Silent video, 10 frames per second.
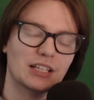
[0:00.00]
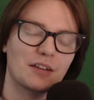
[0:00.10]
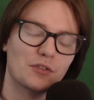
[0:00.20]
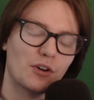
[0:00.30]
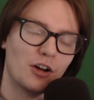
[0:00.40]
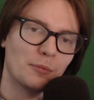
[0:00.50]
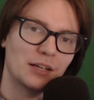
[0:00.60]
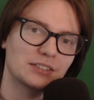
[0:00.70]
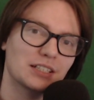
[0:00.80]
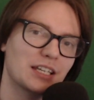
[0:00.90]
If you're on
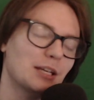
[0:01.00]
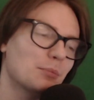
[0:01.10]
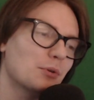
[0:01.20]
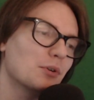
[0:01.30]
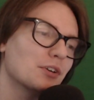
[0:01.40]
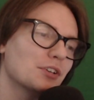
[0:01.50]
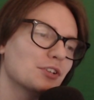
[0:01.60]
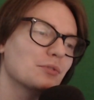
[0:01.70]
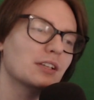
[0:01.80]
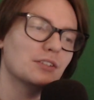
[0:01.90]
mouse and keyboard,
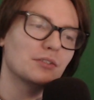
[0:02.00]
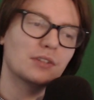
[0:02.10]
you can do